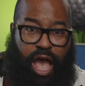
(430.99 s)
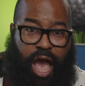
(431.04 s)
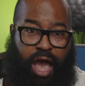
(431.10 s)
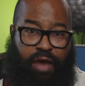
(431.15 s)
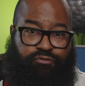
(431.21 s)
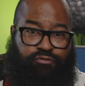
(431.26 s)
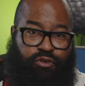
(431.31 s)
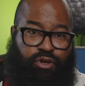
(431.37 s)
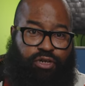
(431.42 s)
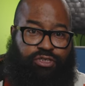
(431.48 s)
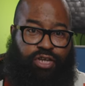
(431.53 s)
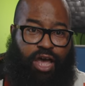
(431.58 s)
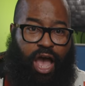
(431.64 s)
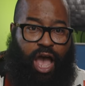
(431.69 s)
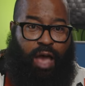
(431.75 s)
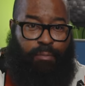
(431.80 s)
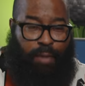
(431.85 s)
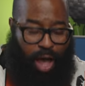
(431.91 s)
After a
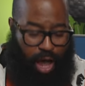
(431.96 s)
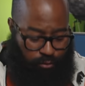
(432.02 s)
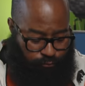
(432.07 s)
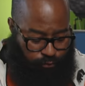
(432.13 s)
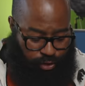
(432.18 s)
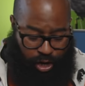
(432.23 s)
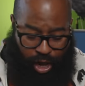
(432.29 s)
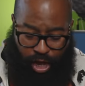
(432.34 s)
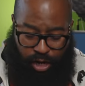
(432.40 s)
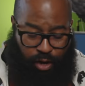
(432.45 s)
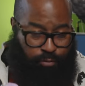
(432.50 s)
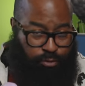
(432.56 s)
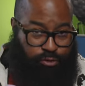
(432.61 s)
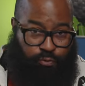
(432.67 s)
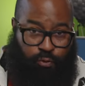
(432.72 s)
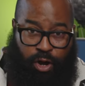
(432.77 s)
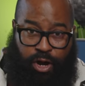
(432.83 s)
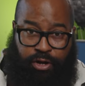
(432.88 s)
time, I forgot I
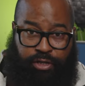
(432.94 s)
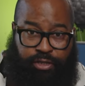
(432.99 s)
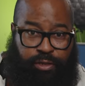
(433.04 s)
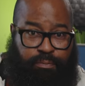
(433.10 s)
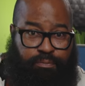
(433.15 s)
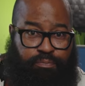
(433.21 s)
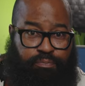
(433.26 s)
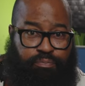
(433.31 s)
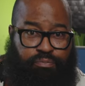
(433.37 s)
was wearing them.